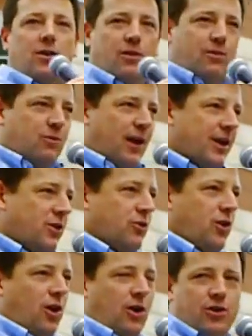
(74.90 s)
Thank you,
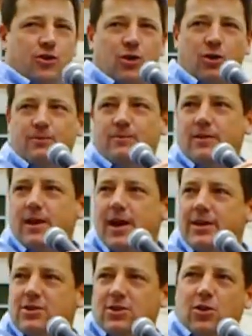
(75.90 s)
Carl. You know,
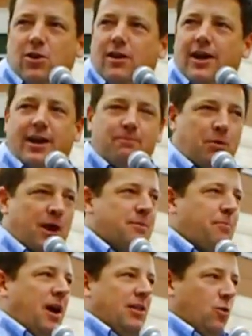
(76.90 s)
as a lawyer, I get paid
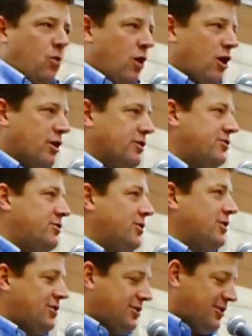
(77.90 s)
by the word, so
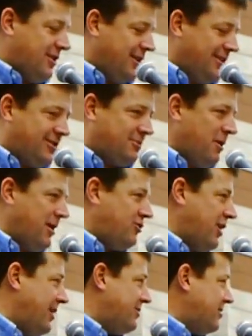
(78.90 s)
this is my
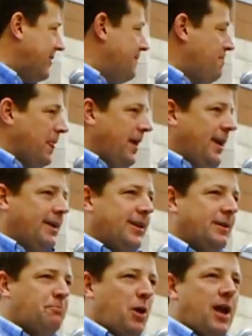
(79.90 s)
chance to
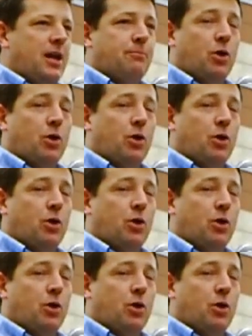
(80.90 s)
get paid.